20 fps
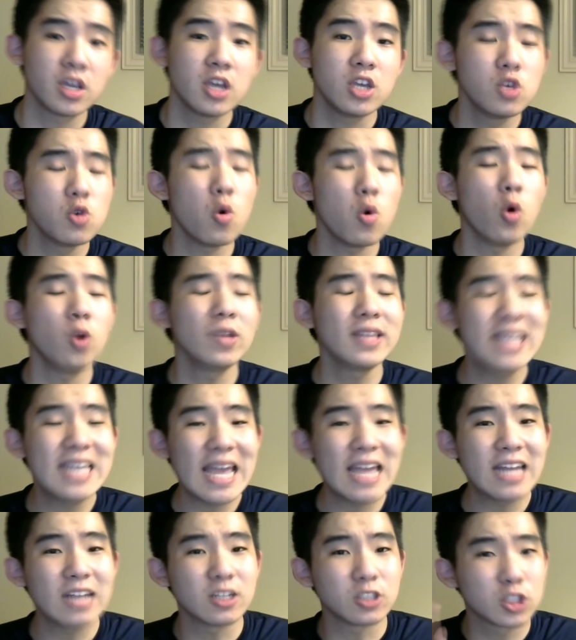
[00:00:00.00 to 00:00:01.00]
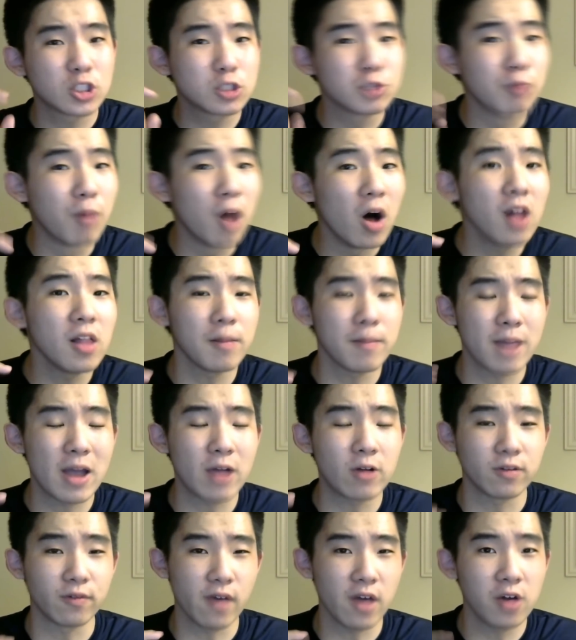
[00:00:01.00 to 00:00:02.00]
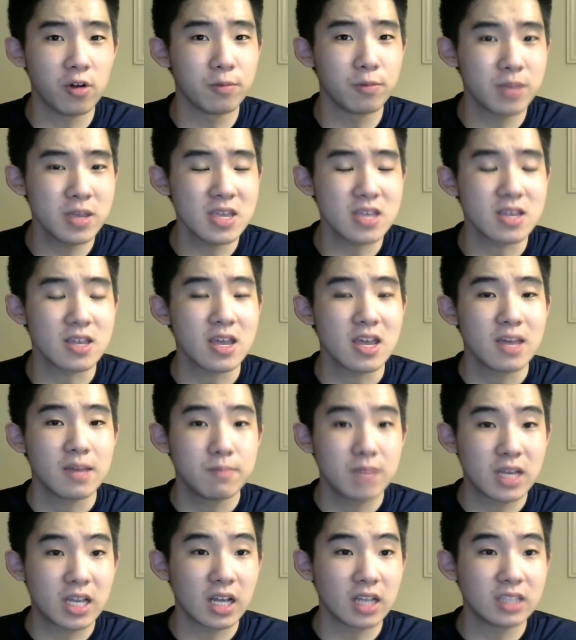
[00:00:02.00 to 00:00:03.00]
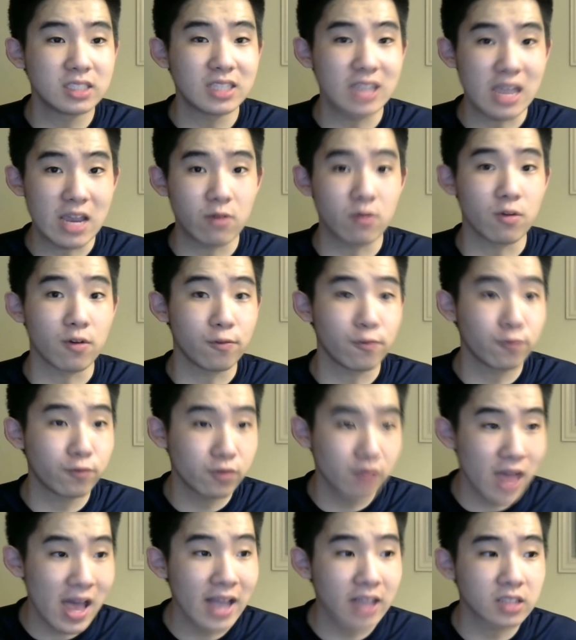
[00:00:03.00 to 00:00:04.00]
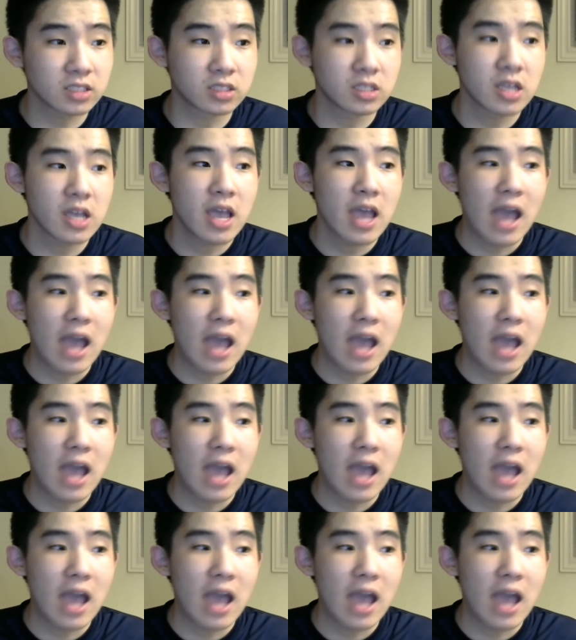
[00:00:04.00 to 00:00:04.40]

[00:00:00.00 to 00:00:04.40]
you only gain a small amount of LP because it reflects